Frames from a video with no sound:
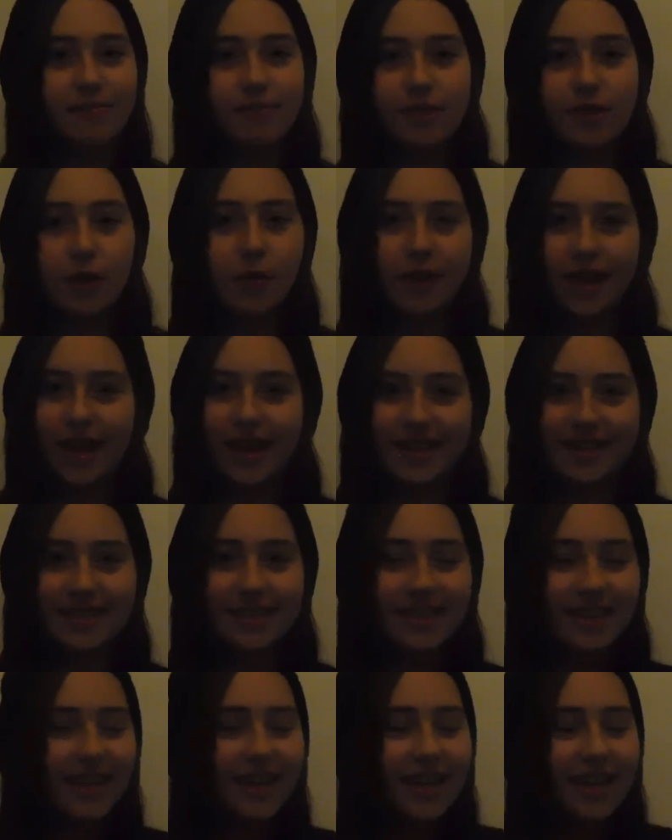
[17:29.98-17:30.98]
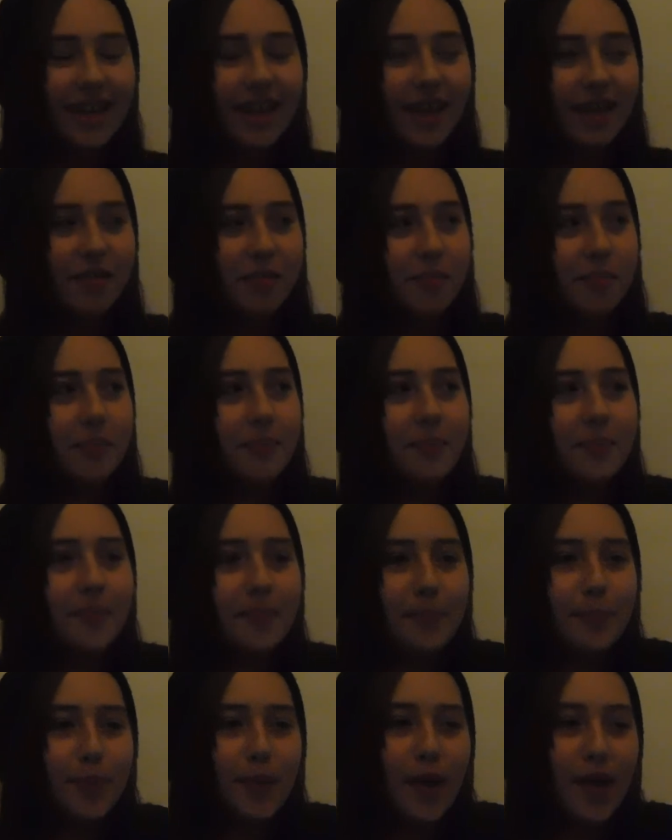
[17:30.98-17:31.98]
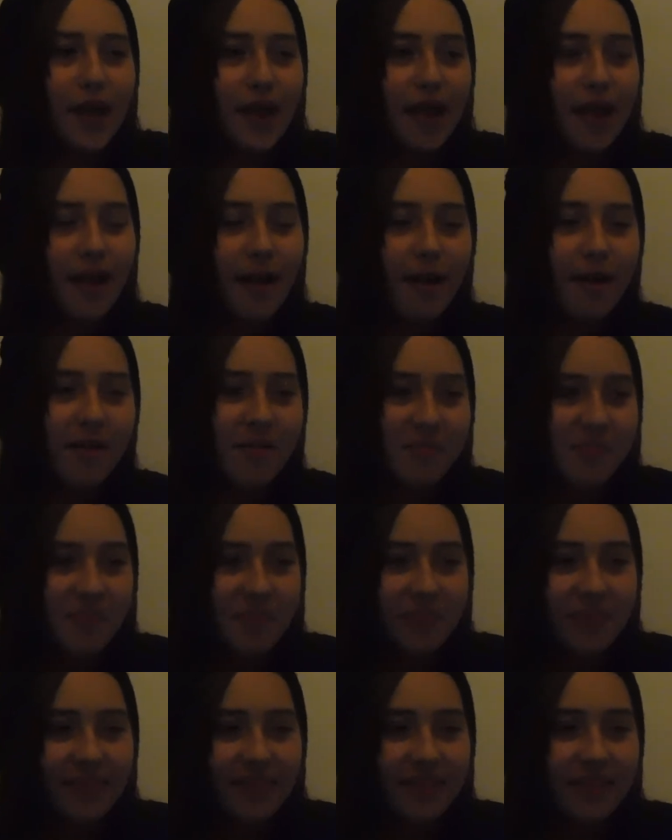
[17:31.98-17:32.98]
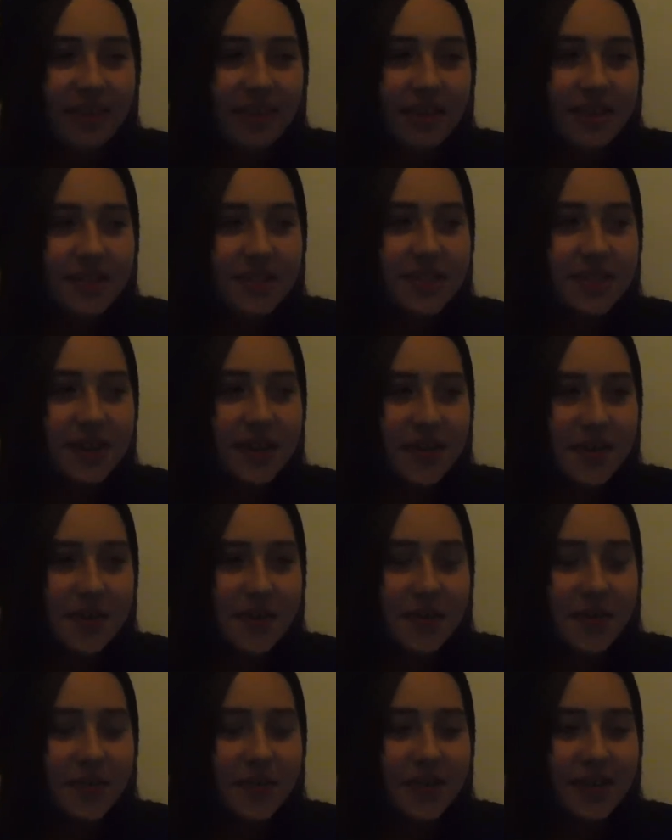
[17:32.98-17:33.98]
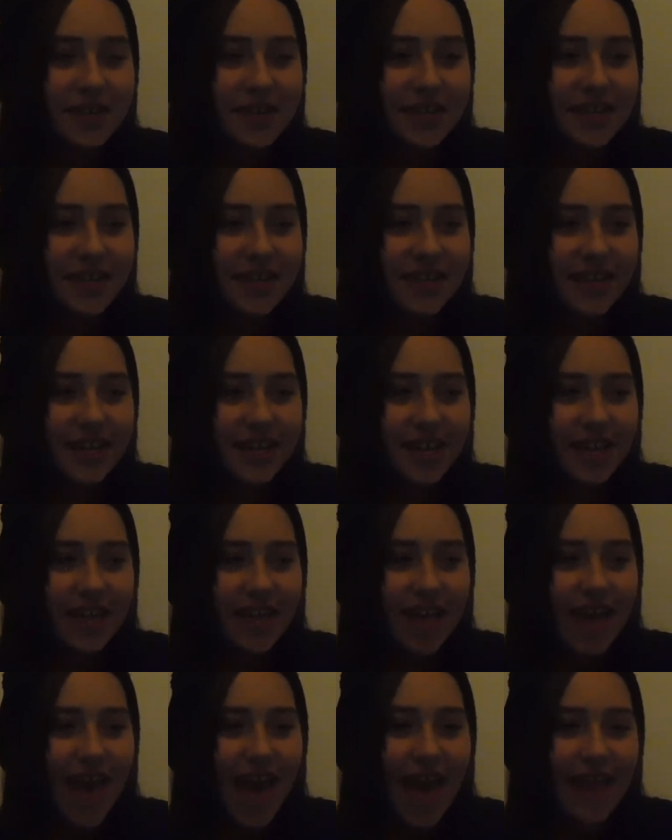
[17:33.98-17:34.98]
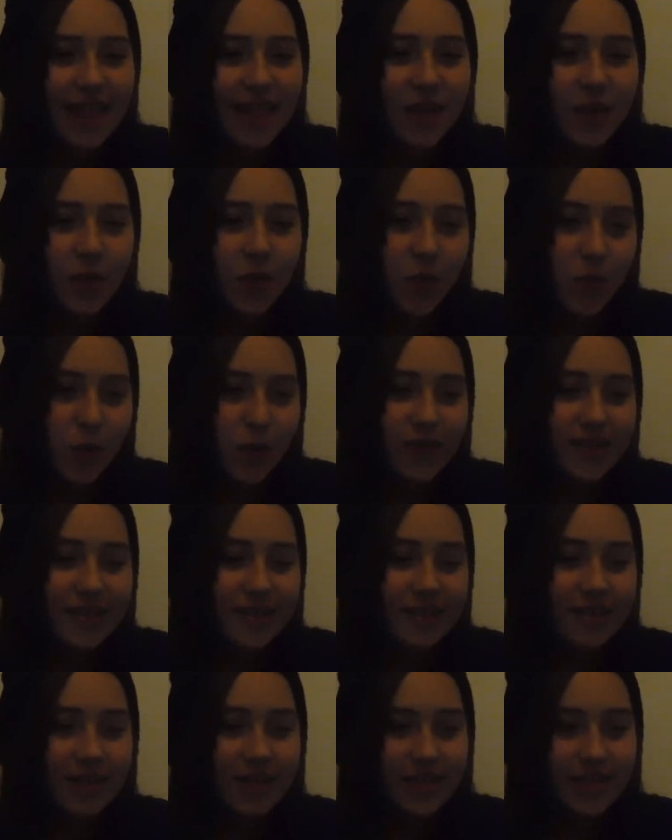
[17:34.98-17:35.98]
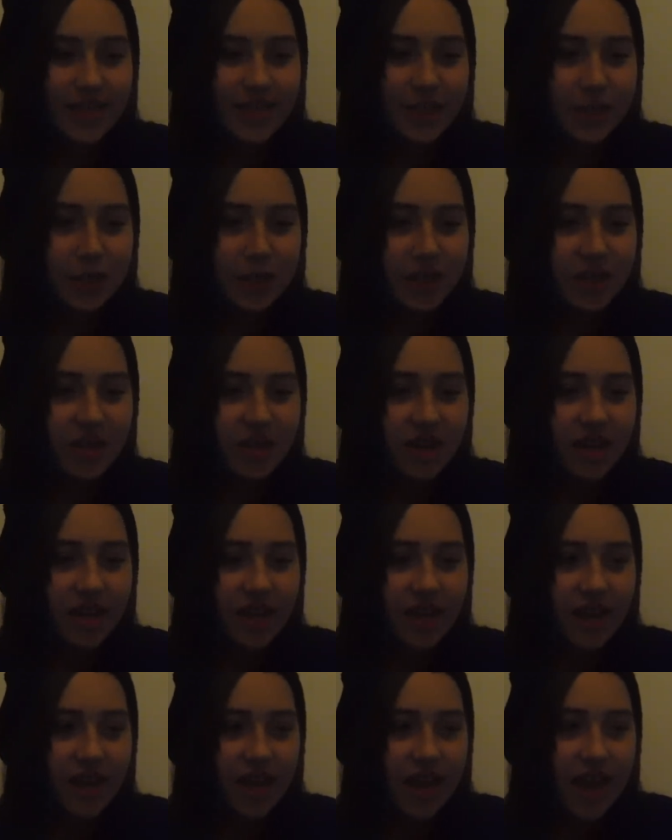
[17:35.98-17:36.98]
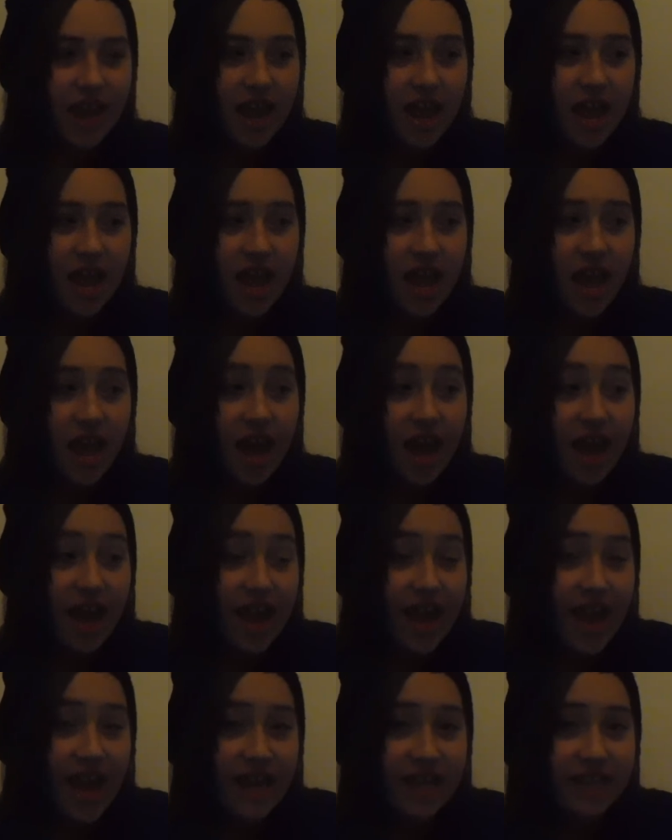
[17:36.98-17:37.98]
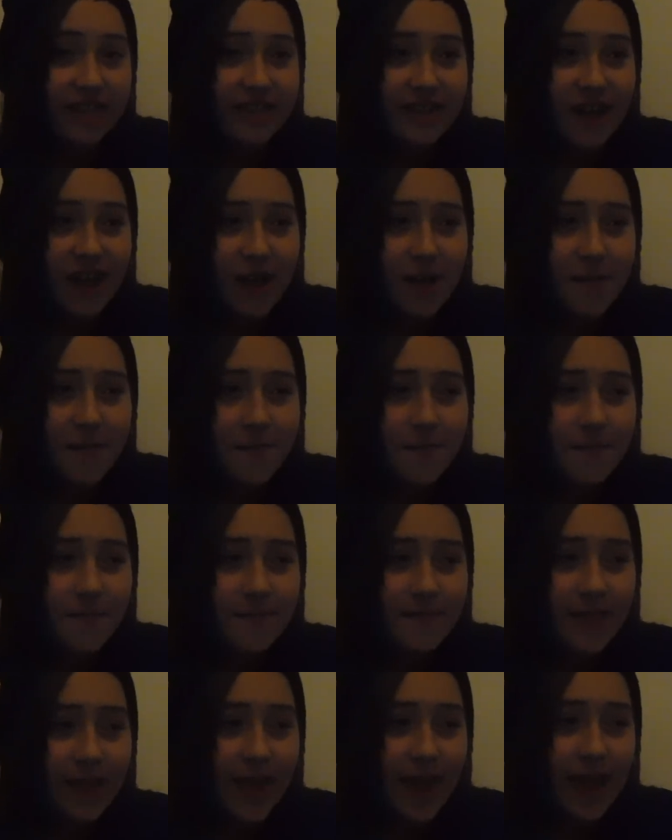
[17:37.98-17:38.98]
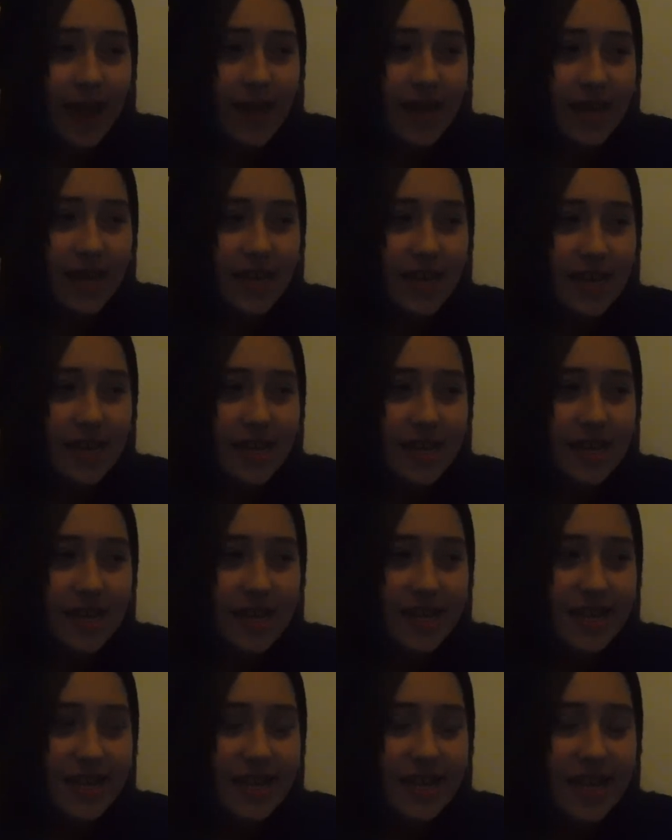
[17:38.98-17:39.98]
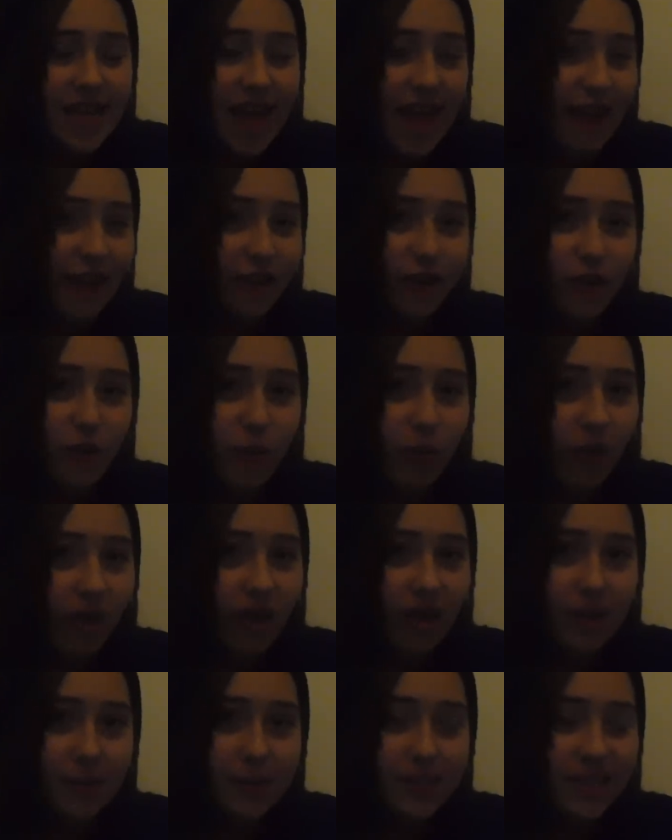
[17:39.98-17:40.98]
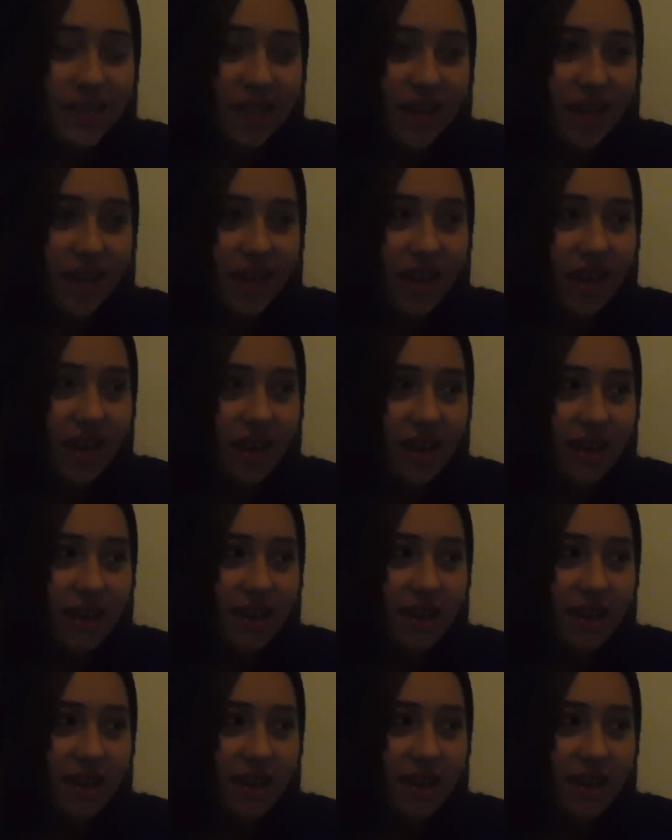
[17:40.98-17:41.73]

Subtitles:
Don't ask. But, so, at the chorus concert, I ended up, like, I don't know what I was thinking,